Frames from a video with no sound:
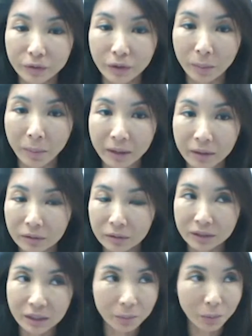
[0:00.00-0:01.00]
from
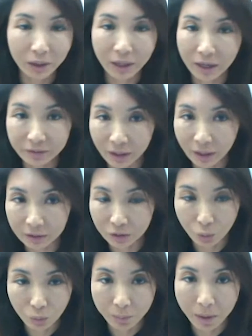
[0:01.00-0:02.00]
either Tim or Kevin, I
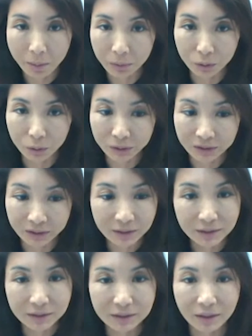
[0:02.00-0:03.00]
don't remember who it
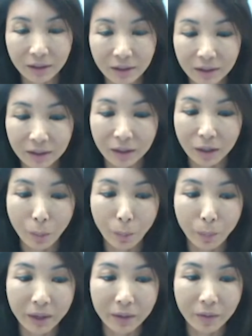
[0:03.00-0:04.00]

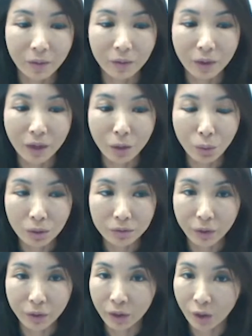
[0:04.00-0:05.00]
is, but they
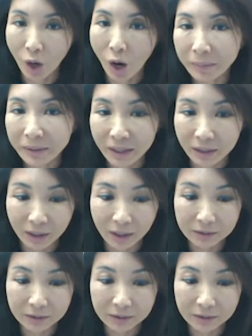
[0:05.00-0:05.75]
were very accommodating.